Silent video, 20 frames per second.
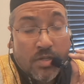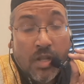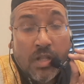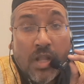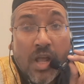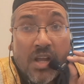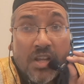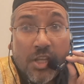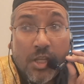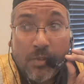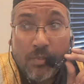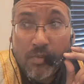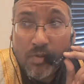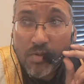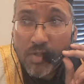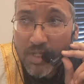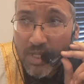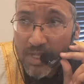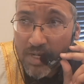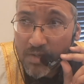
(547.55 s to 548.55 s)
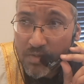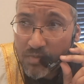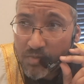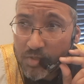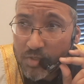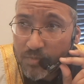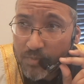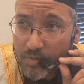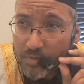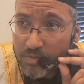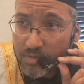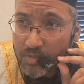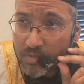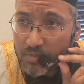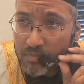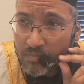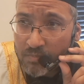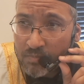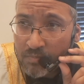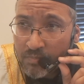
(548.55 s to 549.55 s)
Allah communicated to this person.
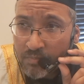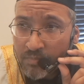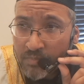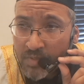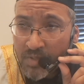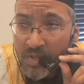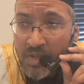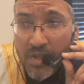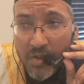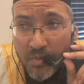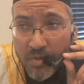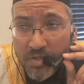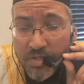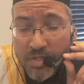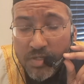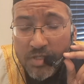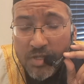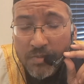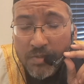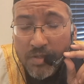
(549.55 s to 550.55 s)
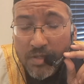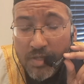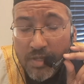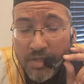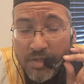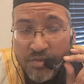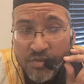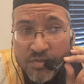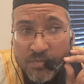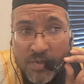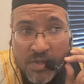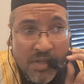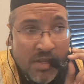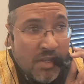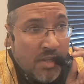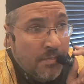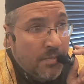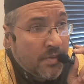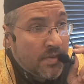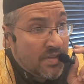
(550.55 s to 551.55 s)
It wasn't something that he was
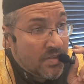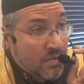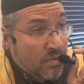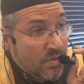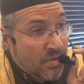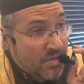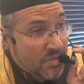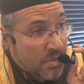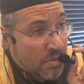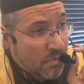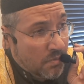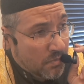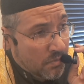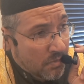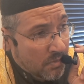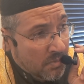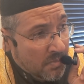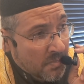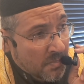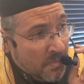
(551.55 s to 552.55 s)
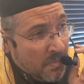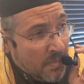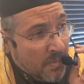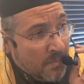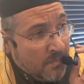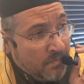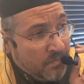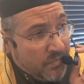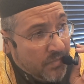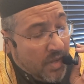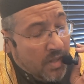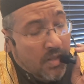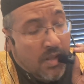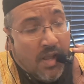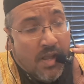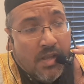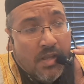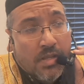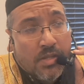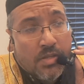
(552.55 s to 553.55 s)
making up on his own.
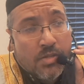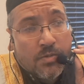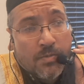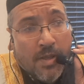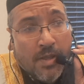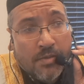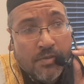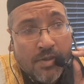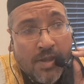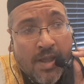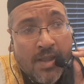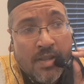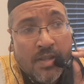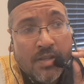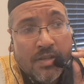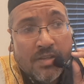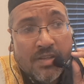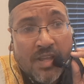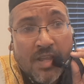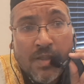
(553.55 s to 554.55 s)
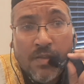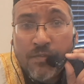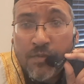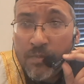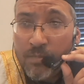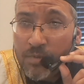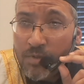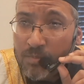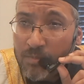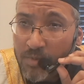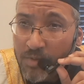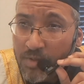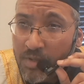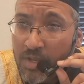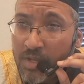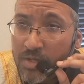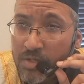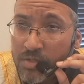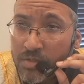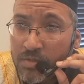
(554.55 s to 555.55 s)
Allah subhanahu wa ta'ala gave him
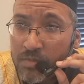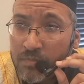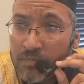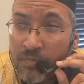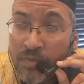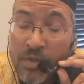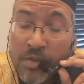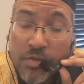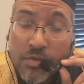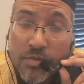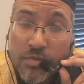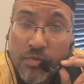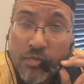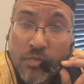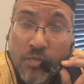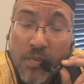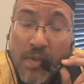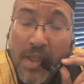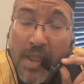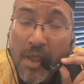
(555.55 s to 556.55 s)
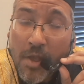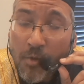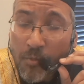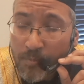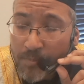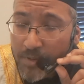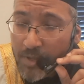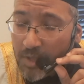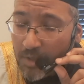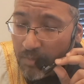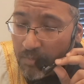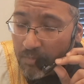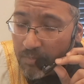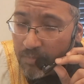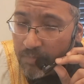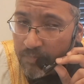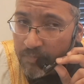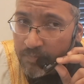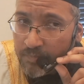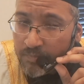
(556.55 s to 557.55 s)
communication to help
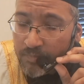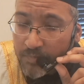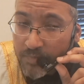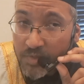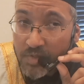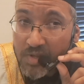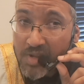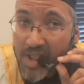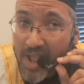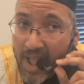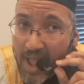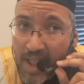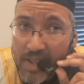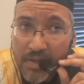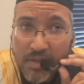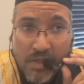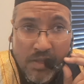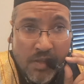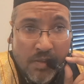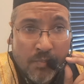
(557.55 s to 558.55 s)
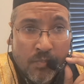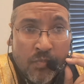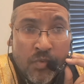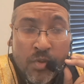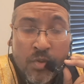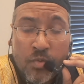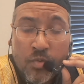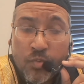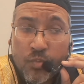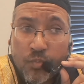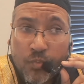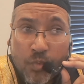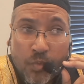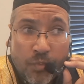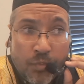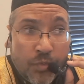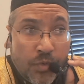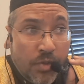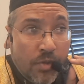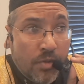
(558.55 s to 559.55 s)
him, to guide him to
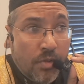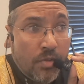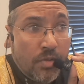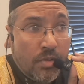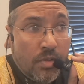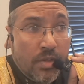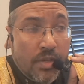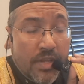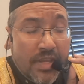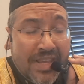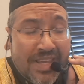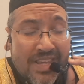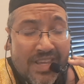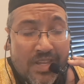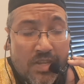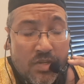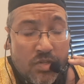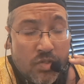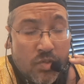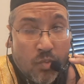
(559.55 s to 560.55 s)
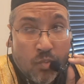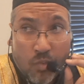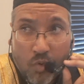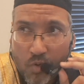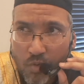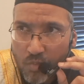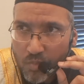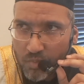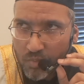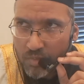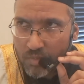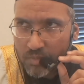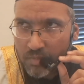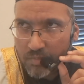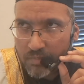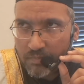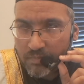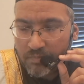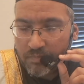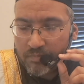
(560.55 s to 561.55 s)
fulfill his
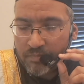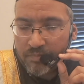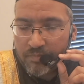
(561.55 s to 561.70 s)
role.